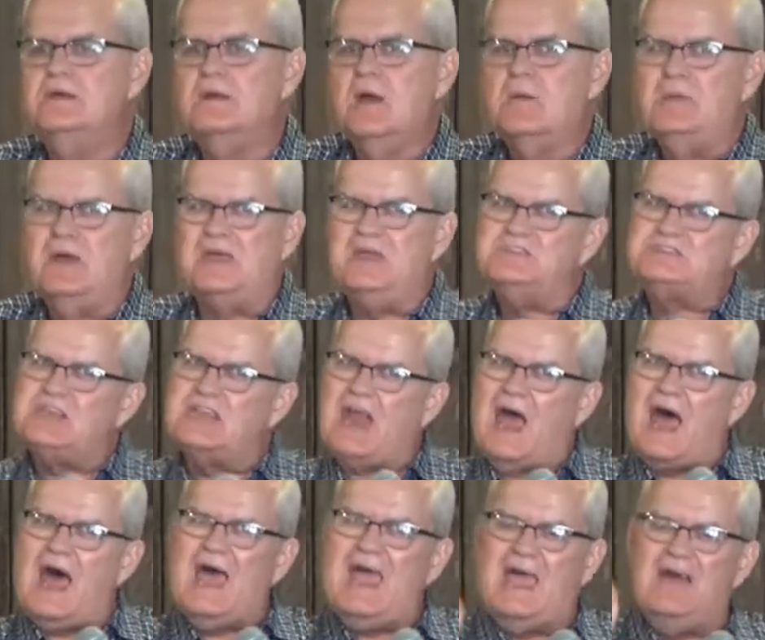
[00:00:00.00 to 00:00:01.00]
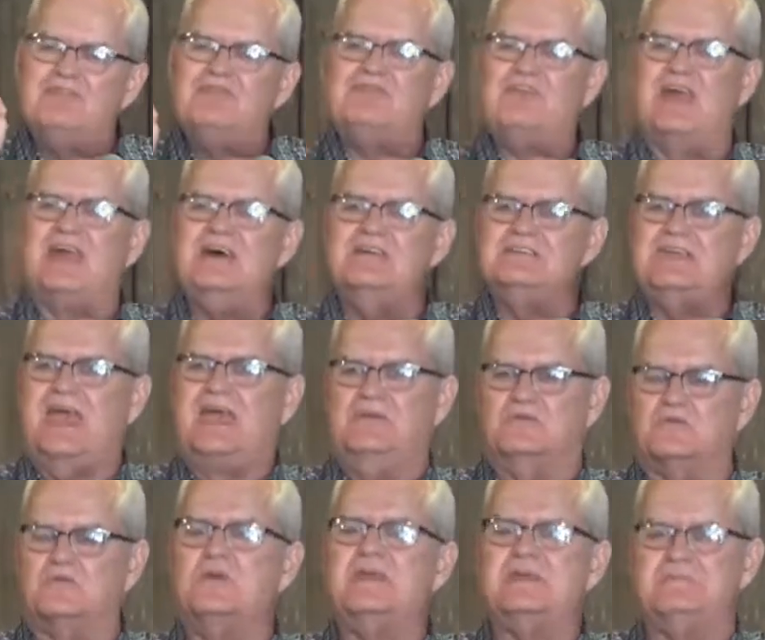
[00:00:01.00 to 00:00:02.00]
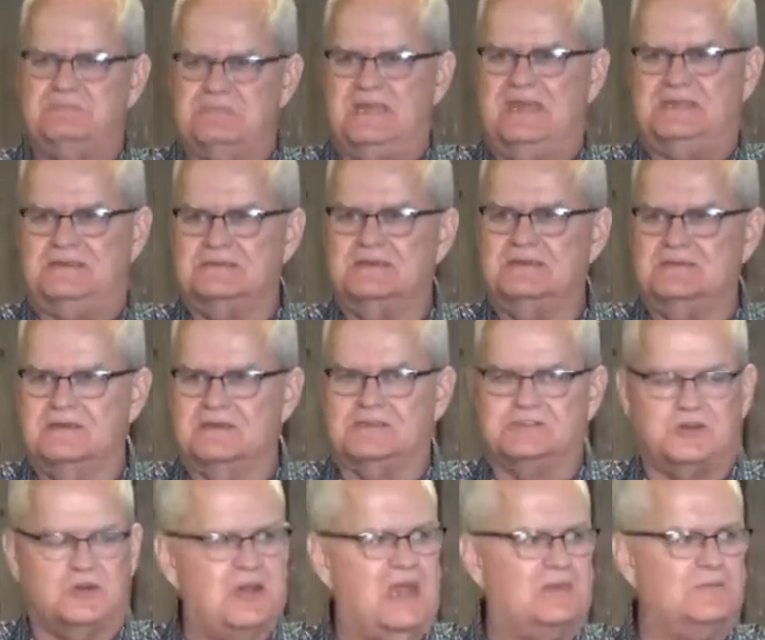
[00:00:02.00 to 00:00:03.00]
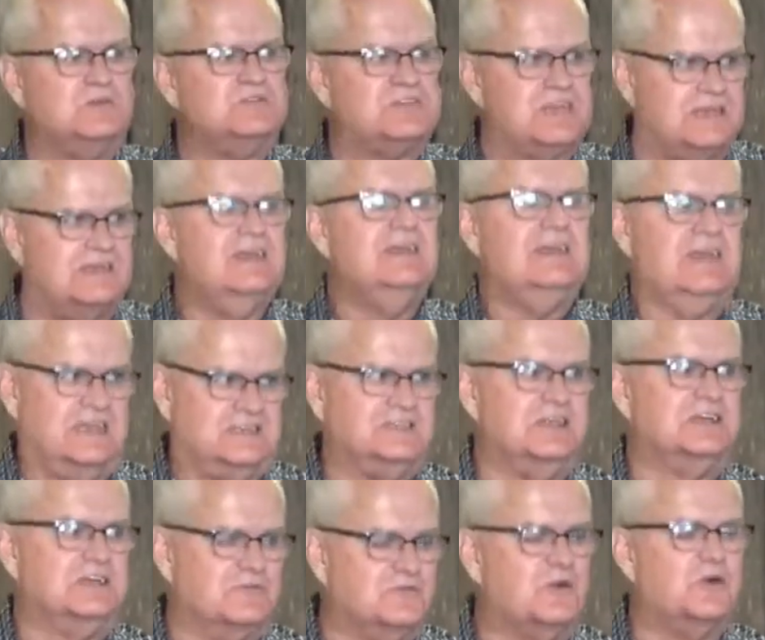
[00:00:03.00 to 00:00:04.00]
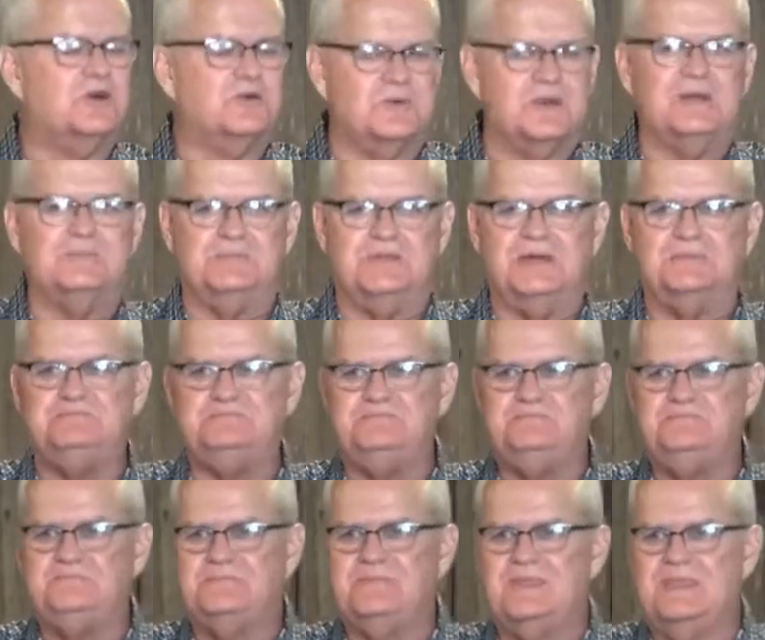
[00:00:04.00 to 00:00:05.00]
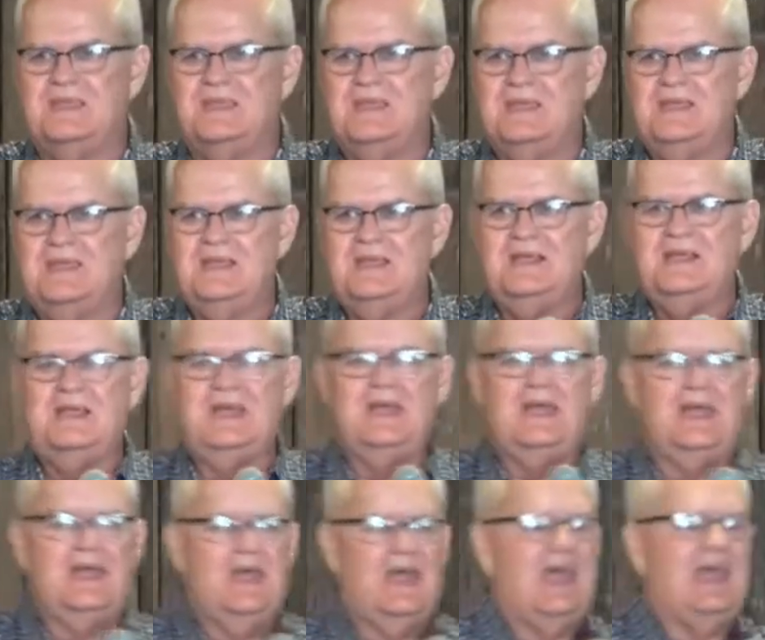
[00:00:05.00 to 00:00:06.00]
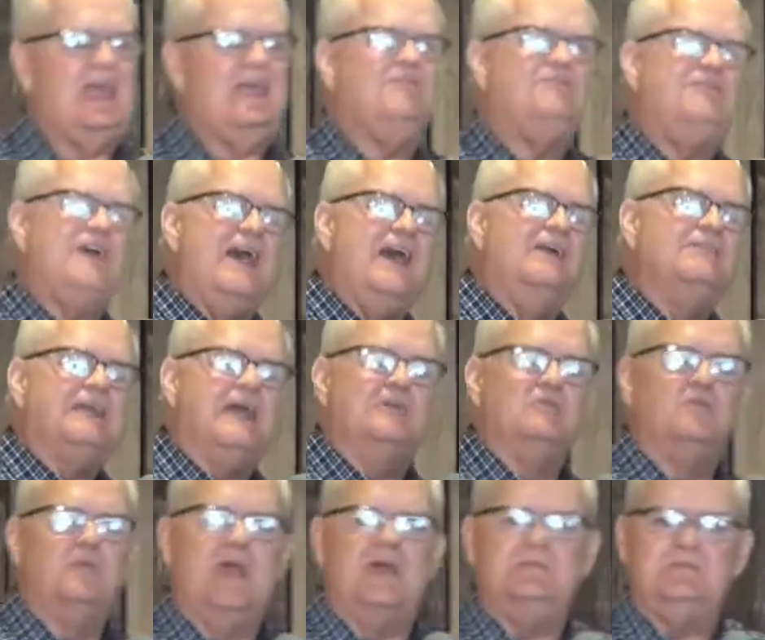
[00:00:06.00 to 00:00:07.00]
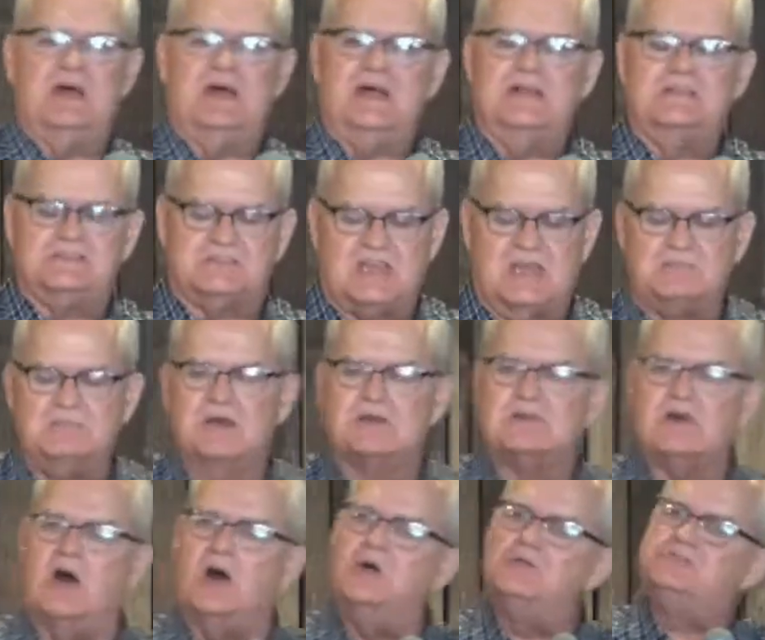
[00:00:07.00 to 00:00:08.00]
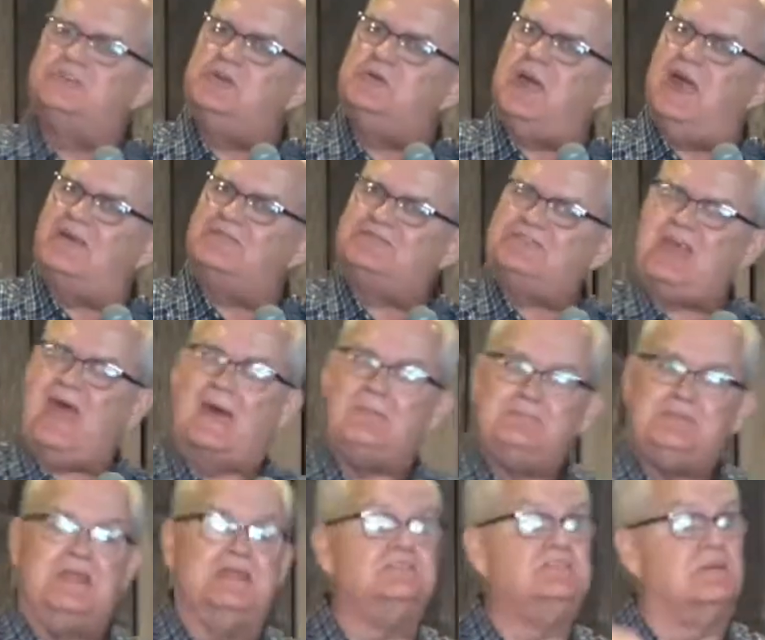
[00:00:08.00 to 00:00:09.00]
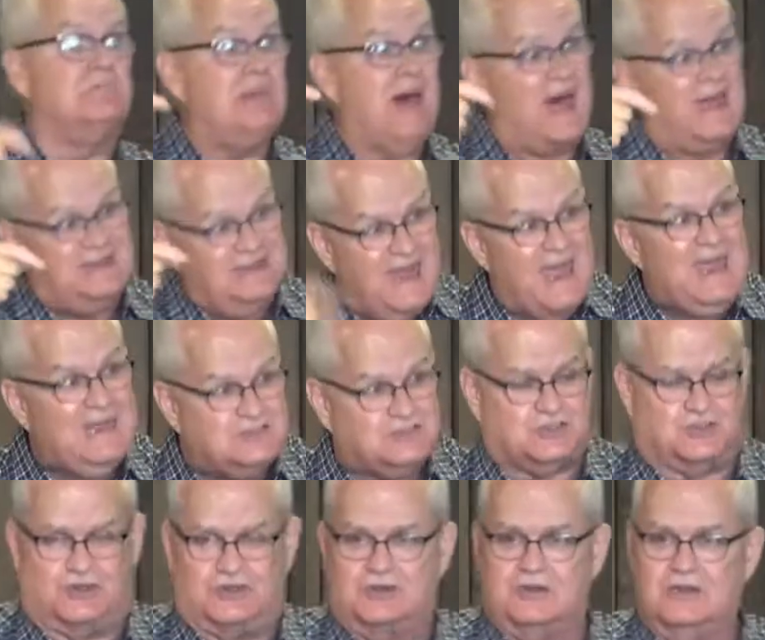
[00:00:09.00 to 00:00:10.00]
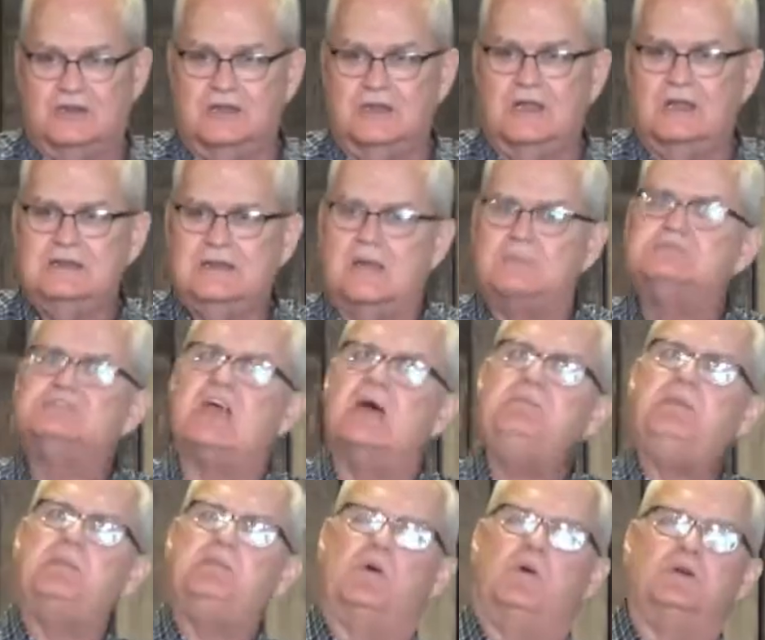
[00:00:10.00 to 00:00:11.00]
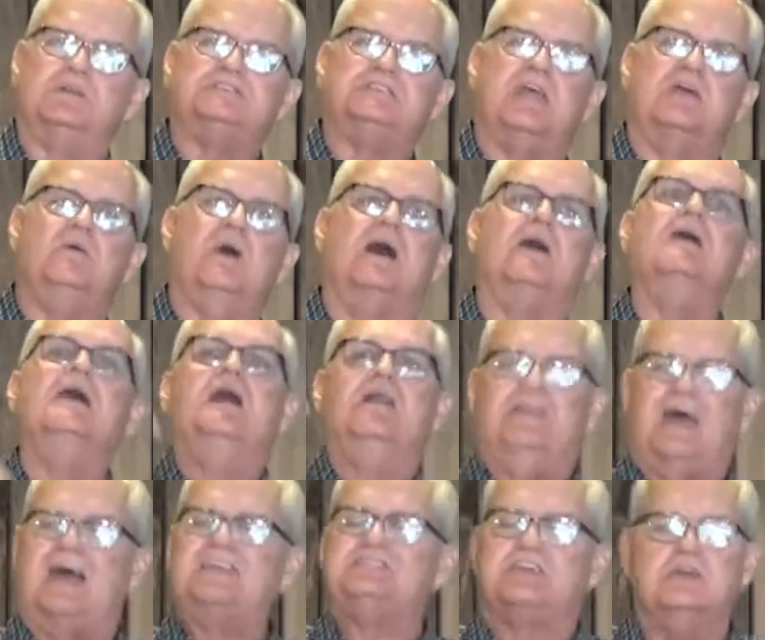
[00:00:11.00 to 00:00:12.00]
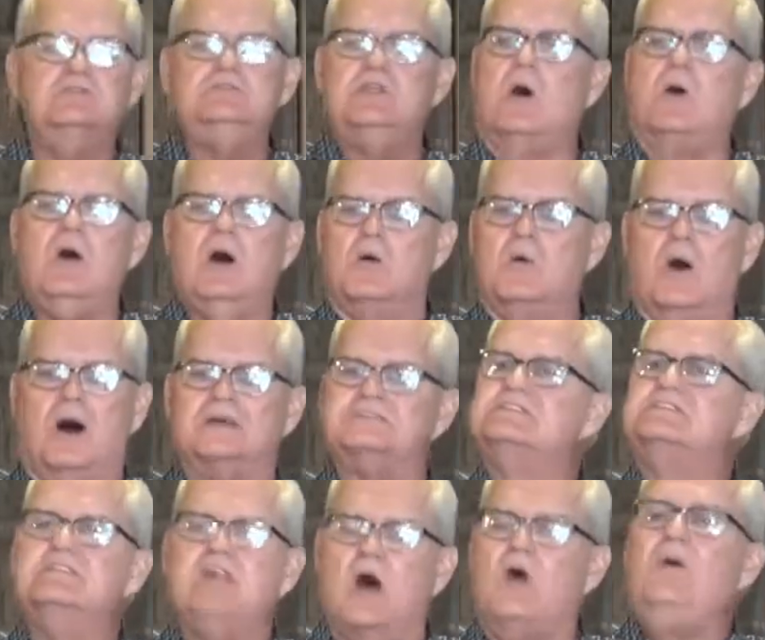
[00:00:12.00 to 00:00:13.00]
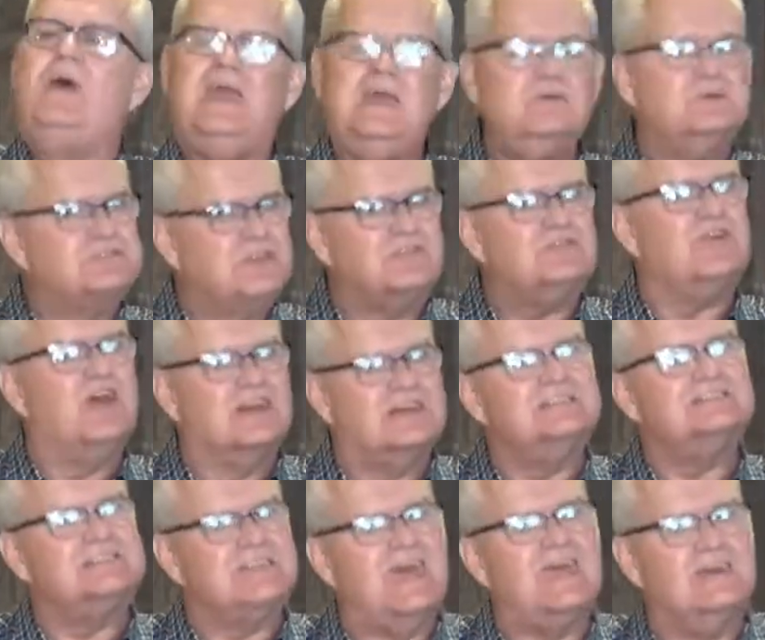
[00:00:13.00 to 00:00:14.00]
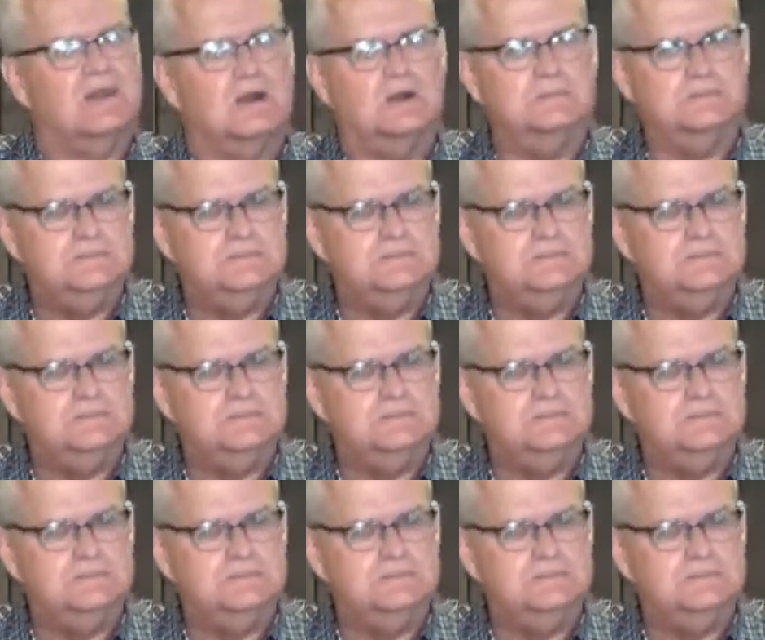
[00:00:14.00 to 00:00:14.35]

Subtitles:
But he said, I have found a remnant. Look at your neighbor and said, he's looking for a remnant. He found a remnant and said, because you have tapped into my nature. Now, some people want to say, well, that's who Noah was. No, he was a drunken sailor.